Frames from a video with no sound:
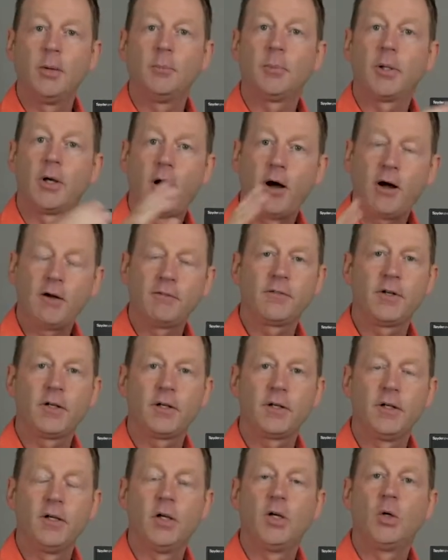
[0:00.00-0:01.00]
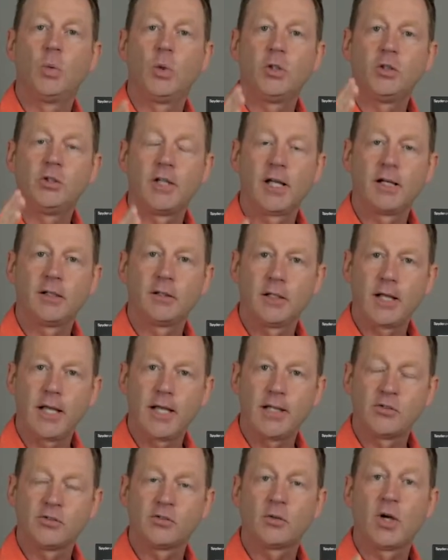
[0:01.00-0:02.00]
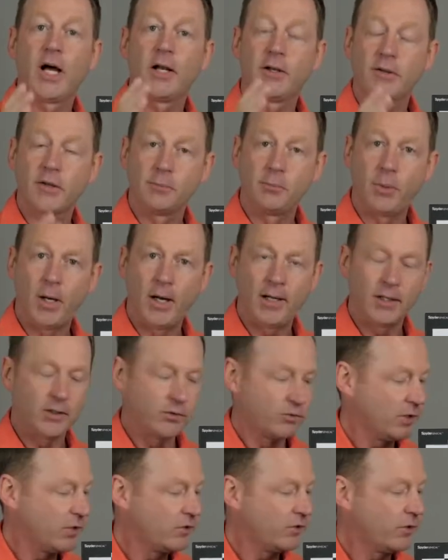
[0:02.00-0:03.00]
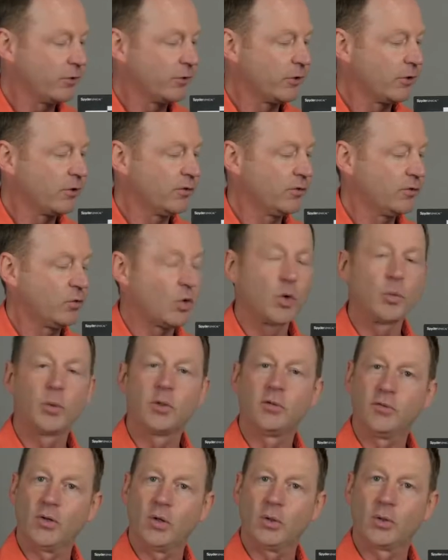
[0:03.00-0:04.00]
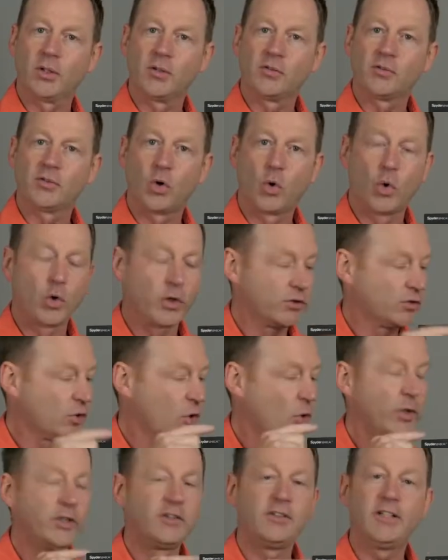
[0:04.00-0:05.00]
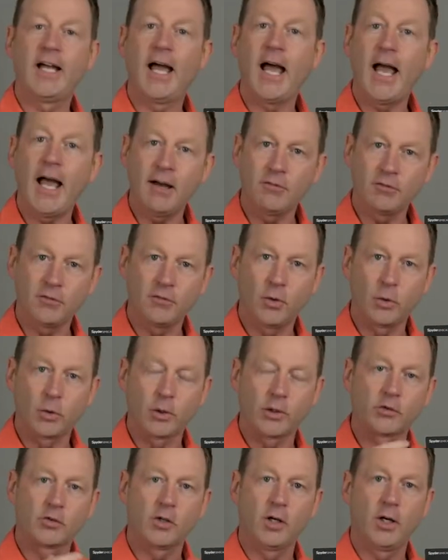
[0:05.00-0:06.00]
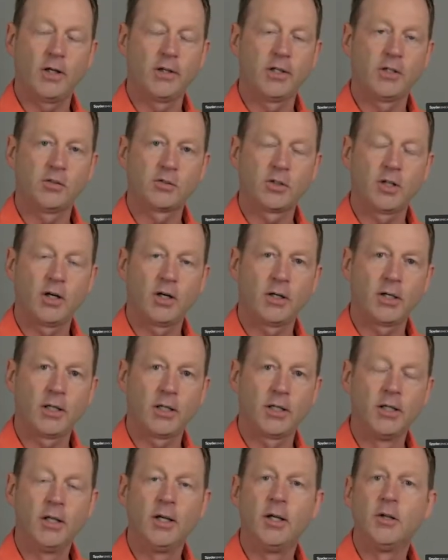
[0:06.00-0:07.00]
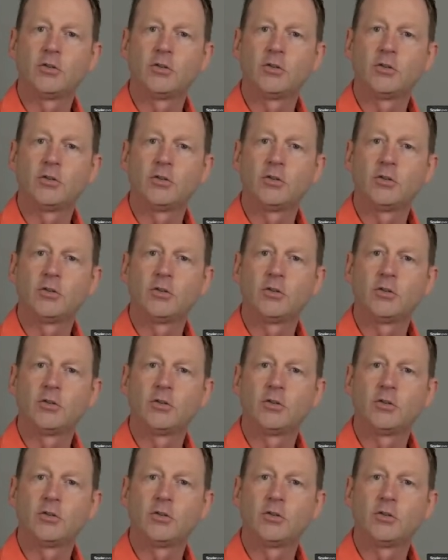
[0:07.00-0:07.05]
But often, when you get a lens out of the box, it's either going to forward focus or it's going to aft focus on this target.